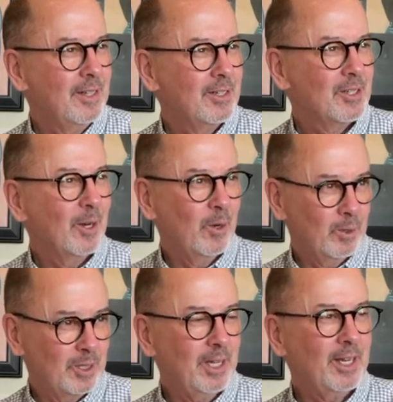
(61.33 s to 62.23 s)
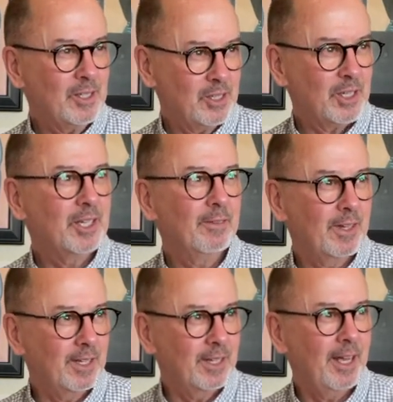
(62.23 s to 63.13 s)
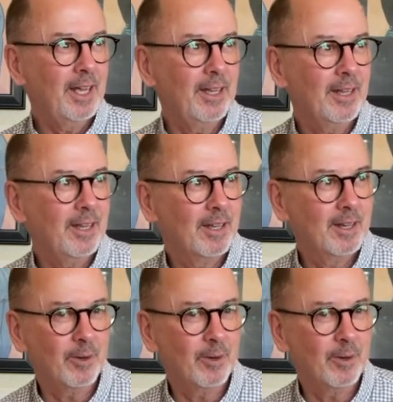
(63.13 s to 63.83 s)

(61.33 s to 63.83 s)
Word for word: So today is a significant day in